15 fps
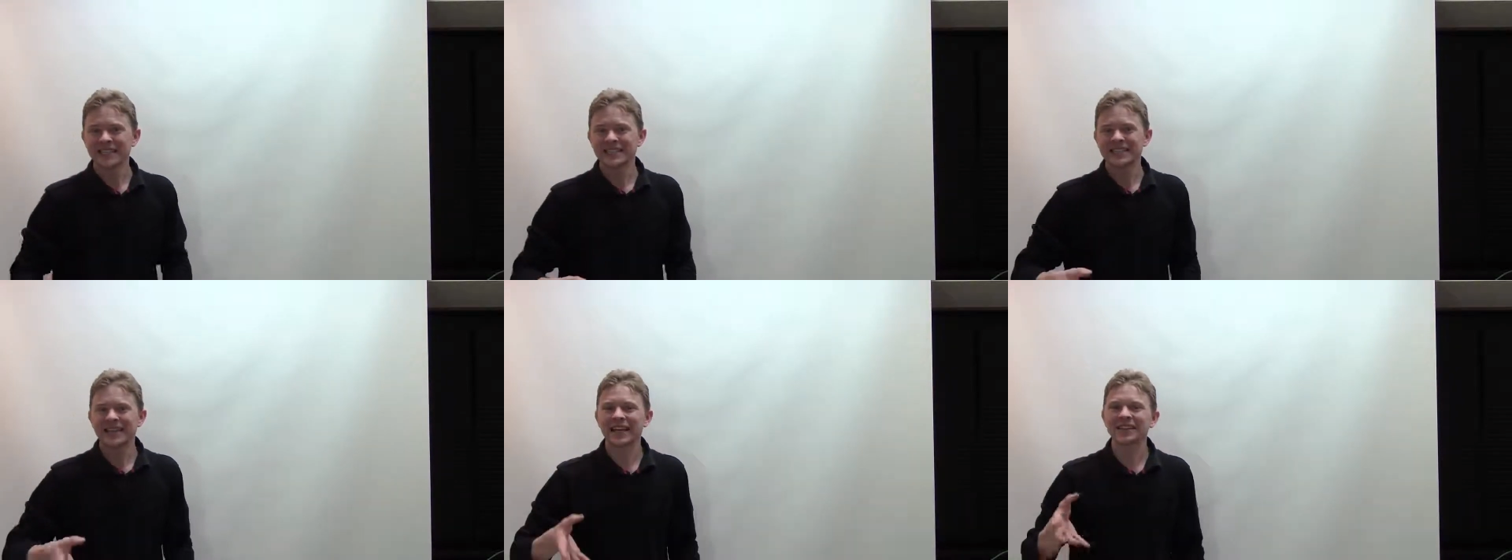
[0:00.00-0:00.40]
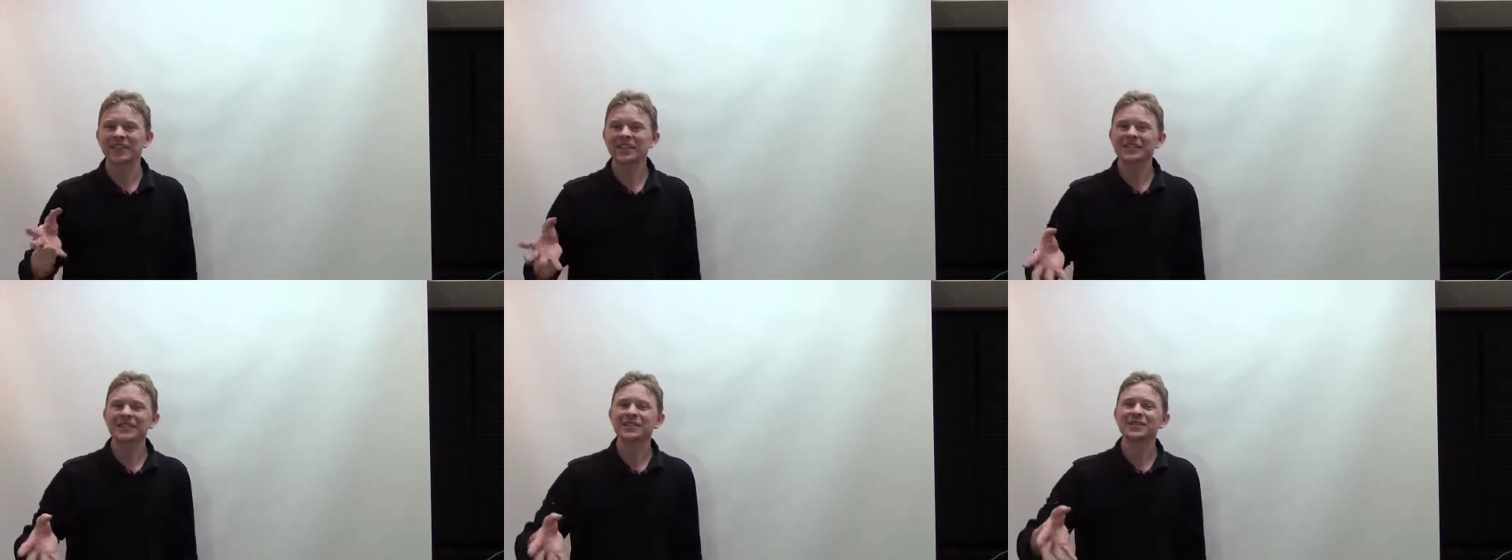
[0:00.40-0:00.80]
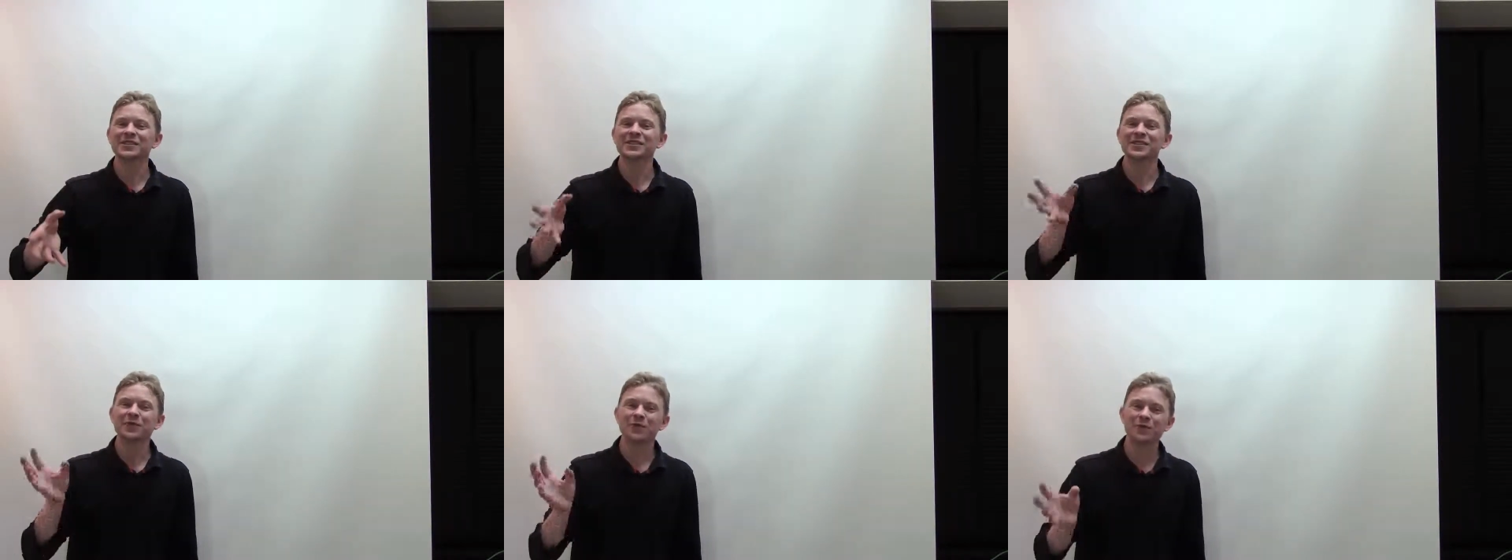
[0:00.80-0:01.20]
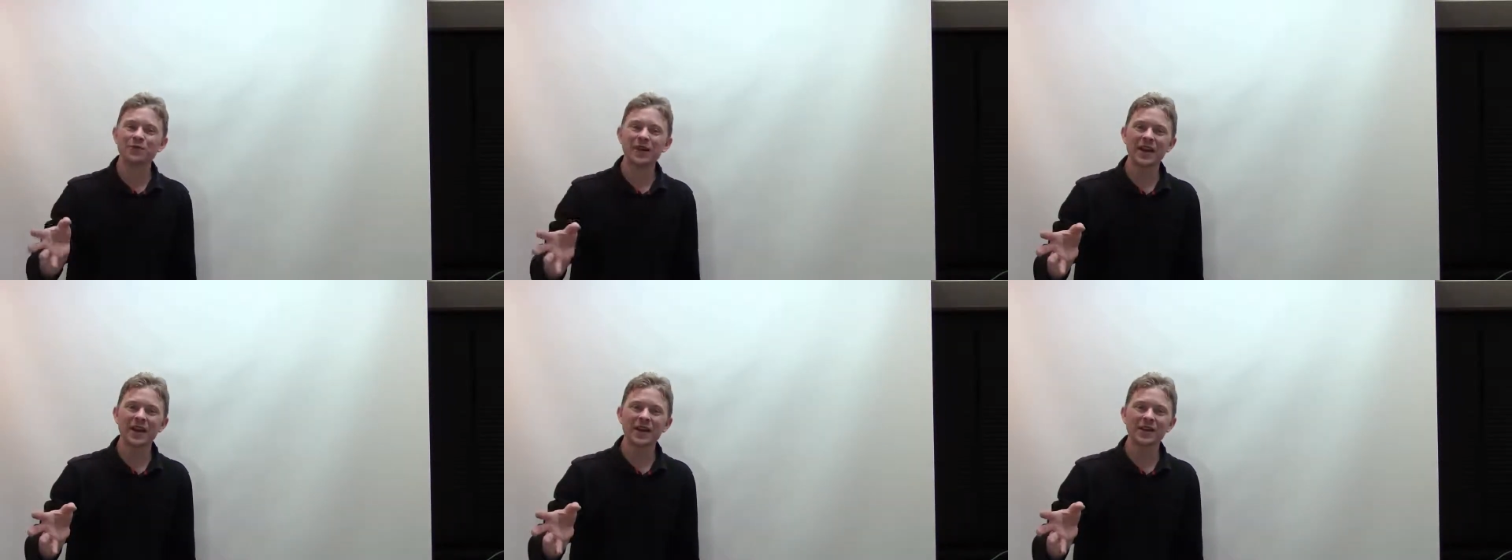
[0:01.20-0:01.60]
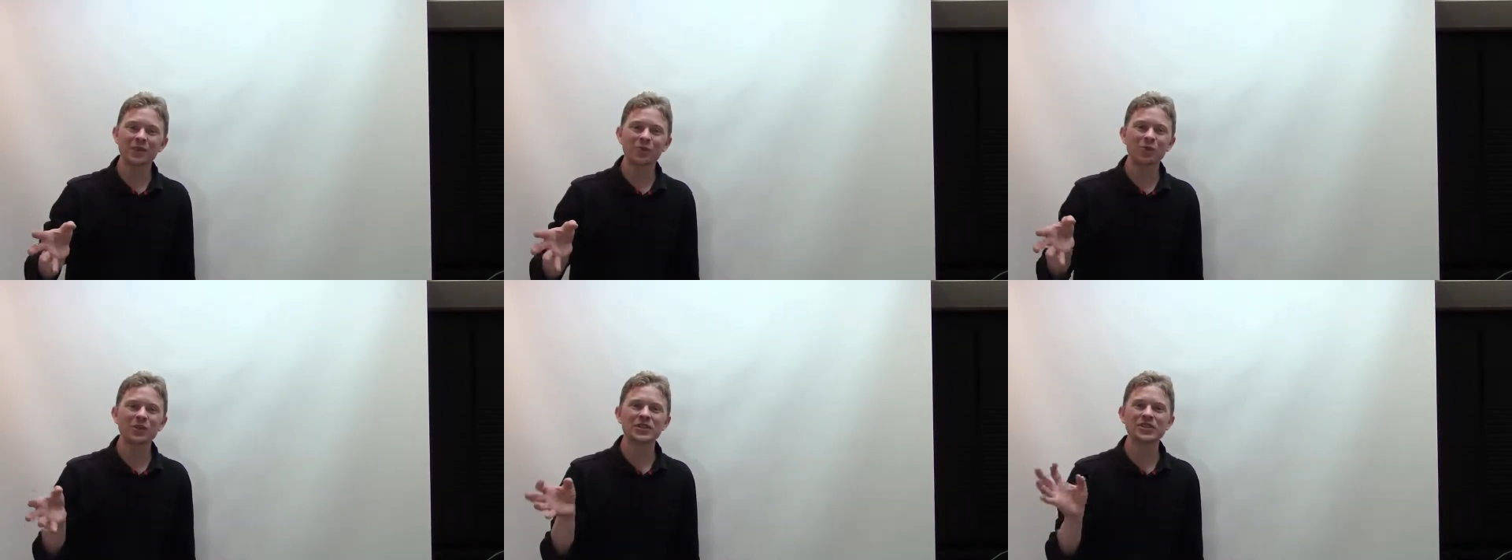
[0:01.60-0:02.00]
Tantalus's
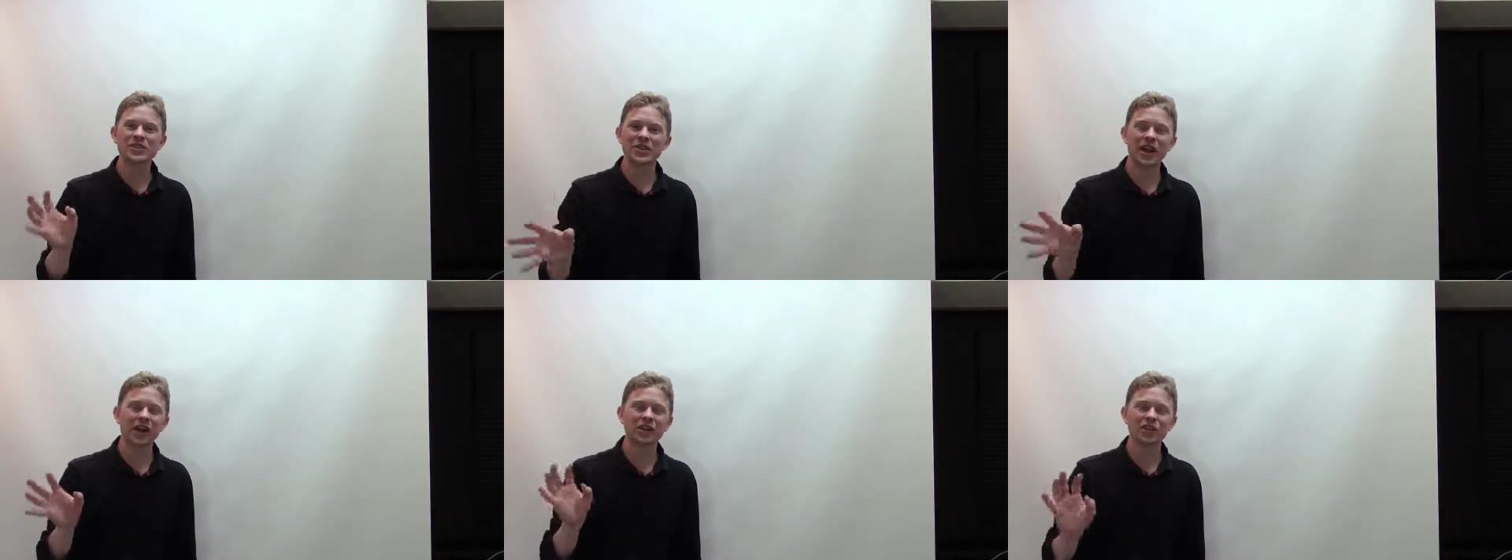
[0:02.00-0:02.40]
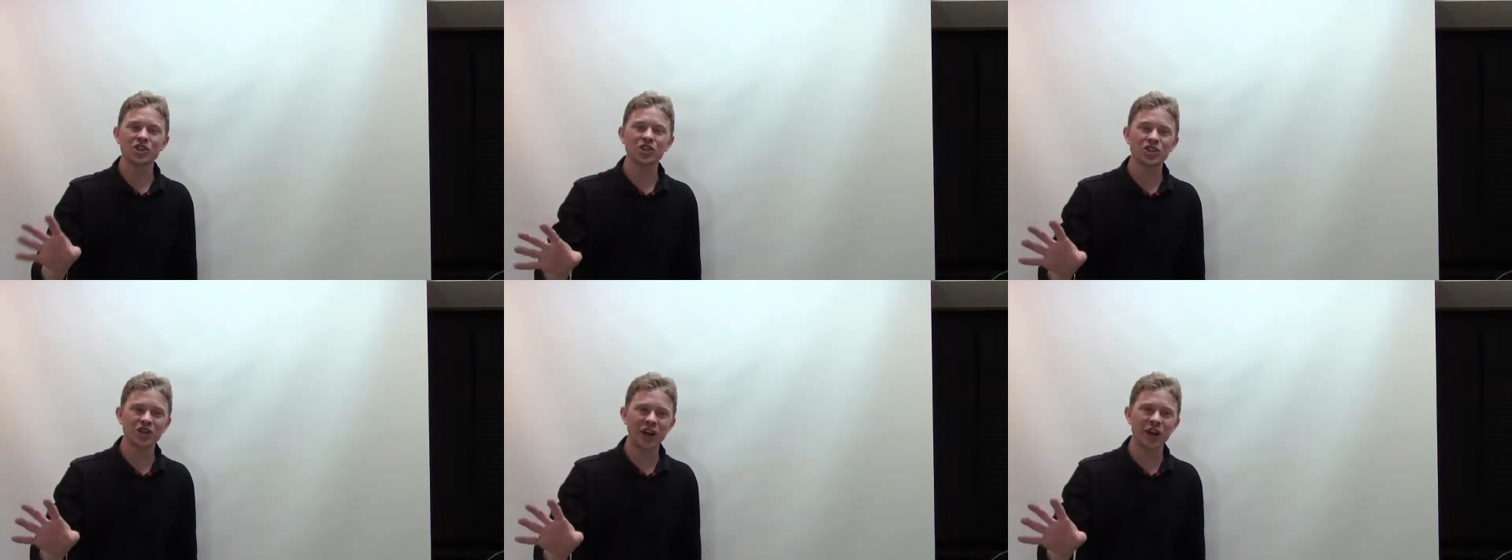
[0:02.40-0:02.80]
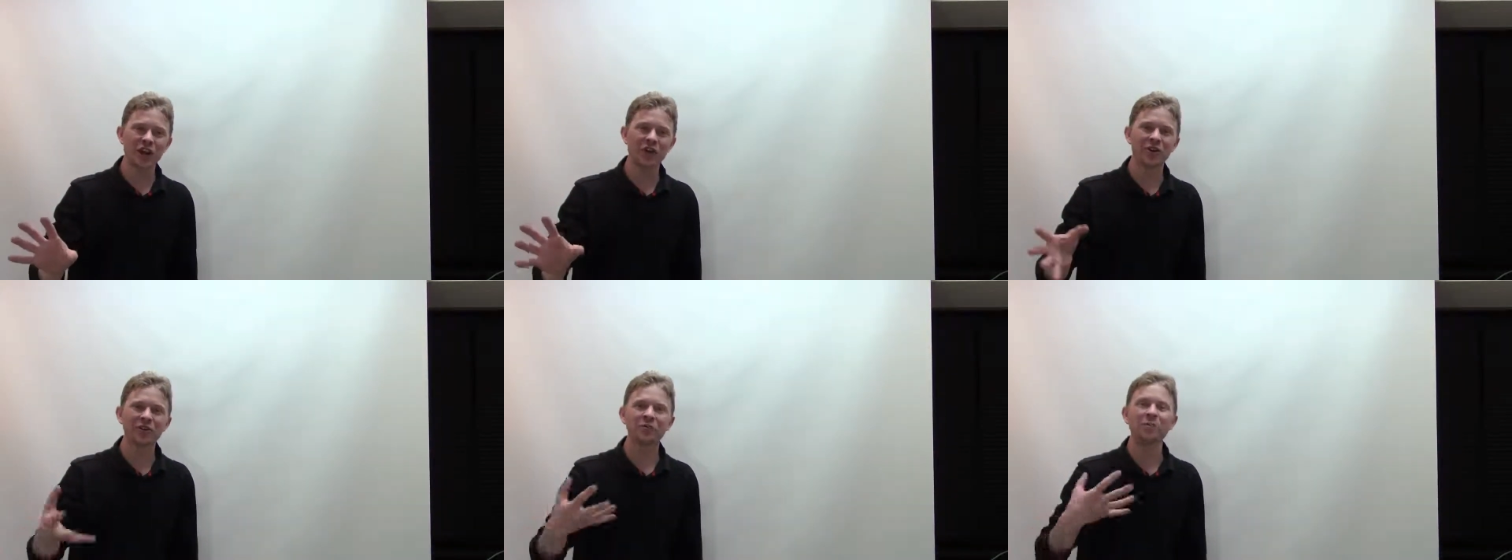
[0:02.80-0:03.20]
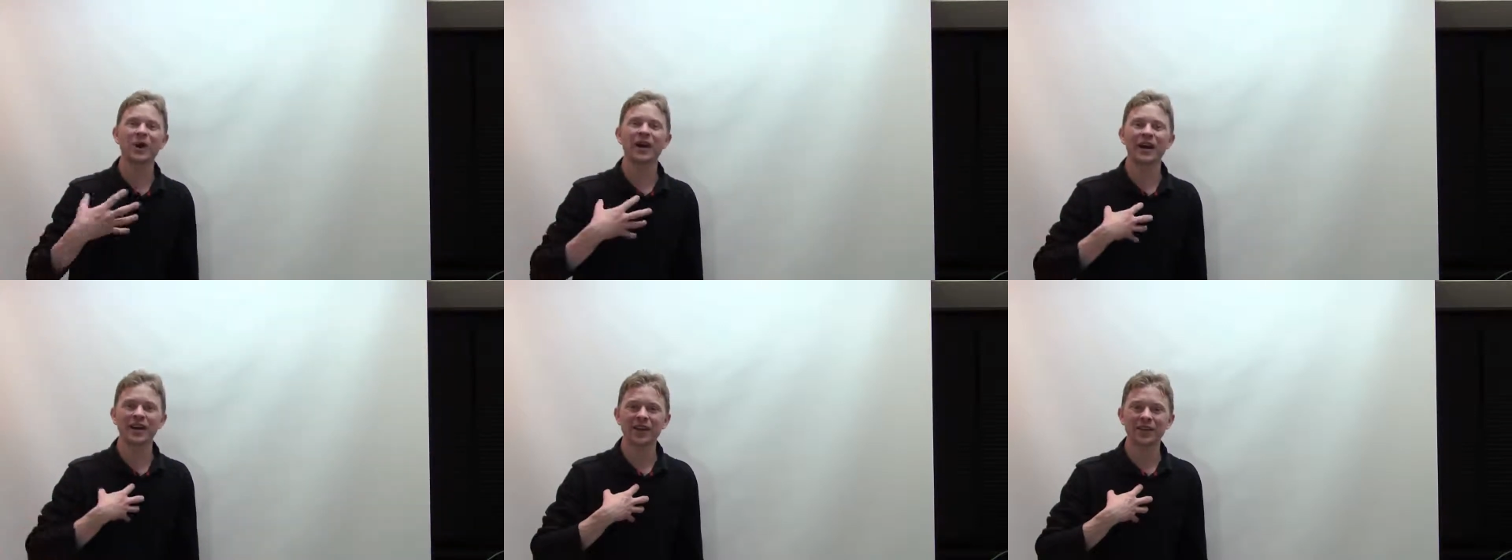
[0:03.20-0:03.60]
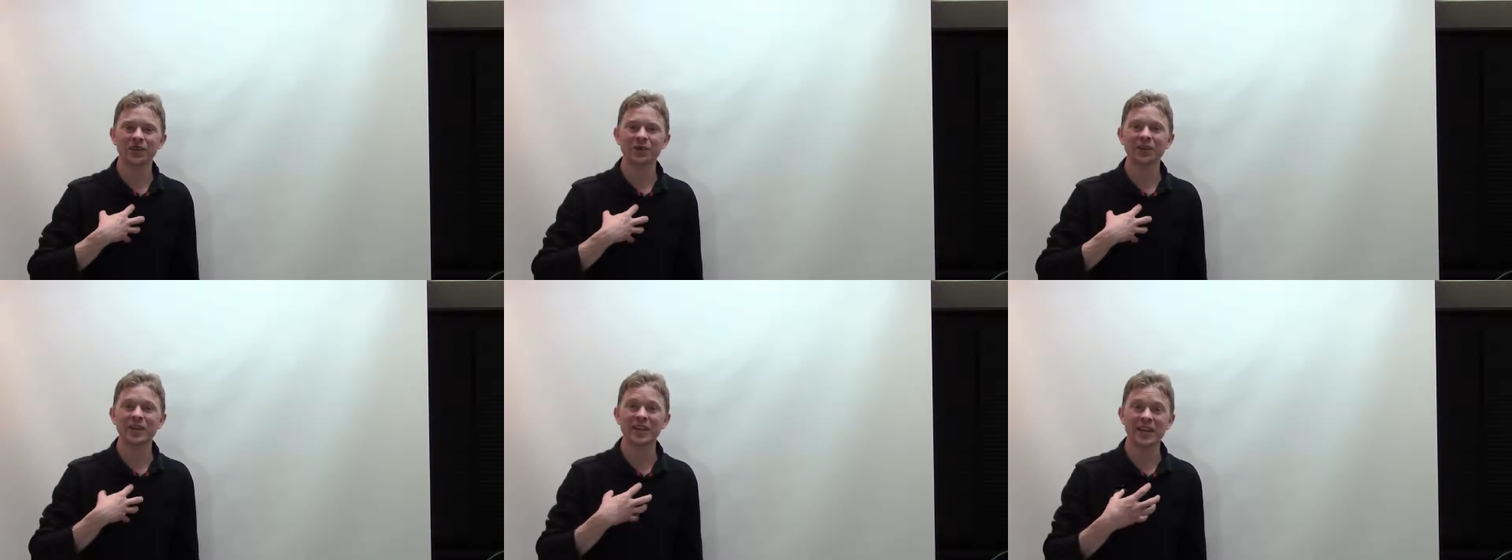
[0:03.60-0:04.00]
fate was not shared by
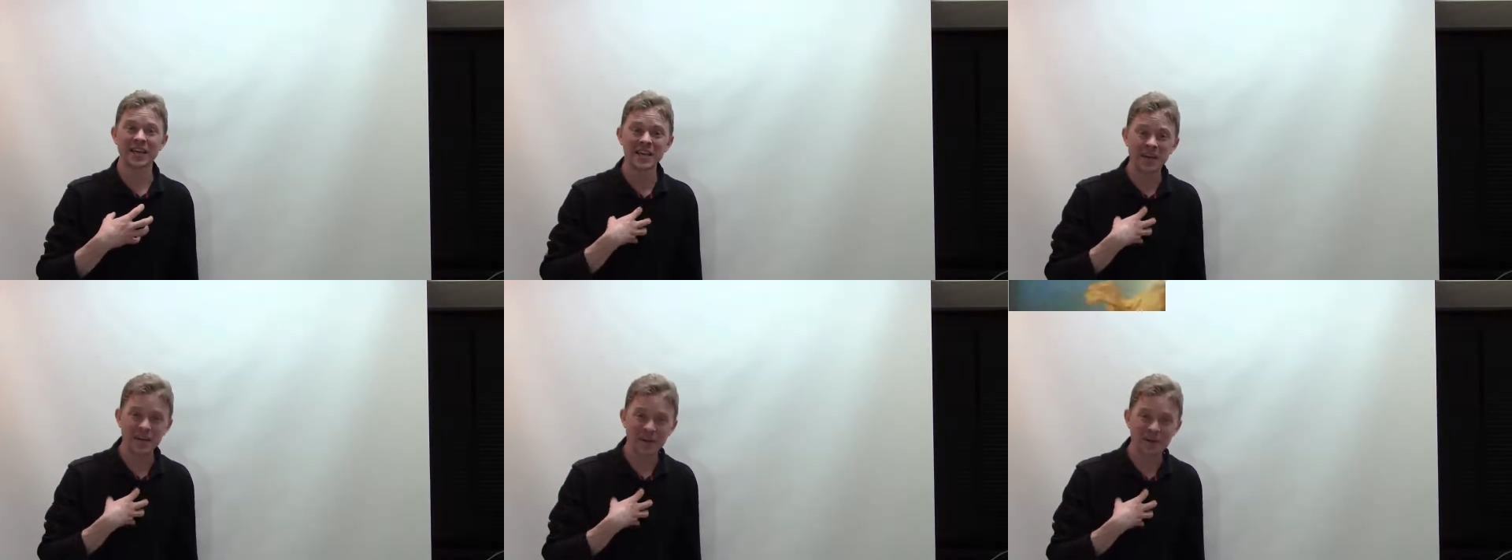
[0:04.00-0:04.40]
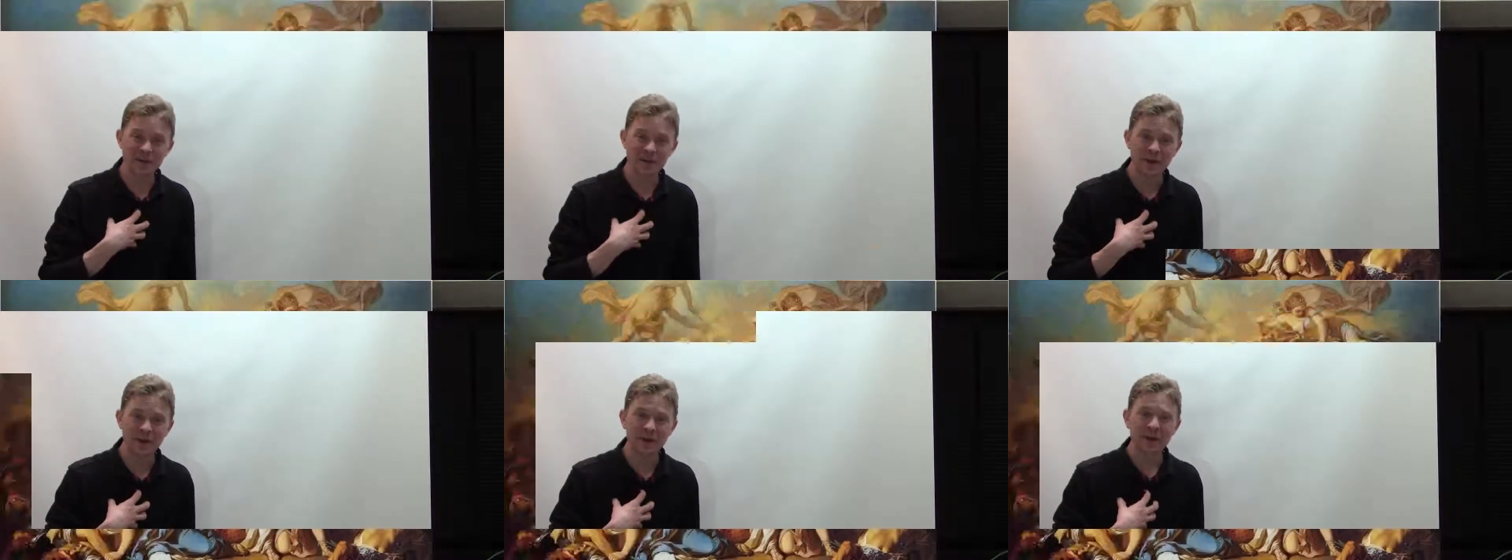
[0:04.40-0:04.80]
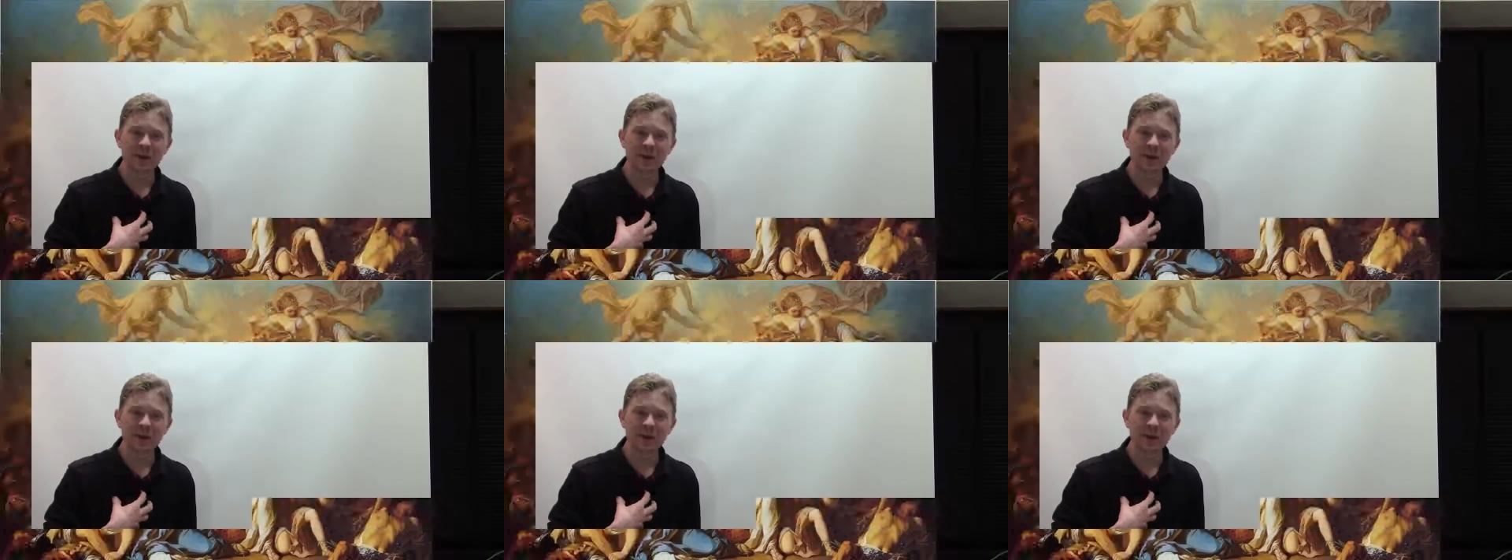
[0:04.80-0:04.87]
only him,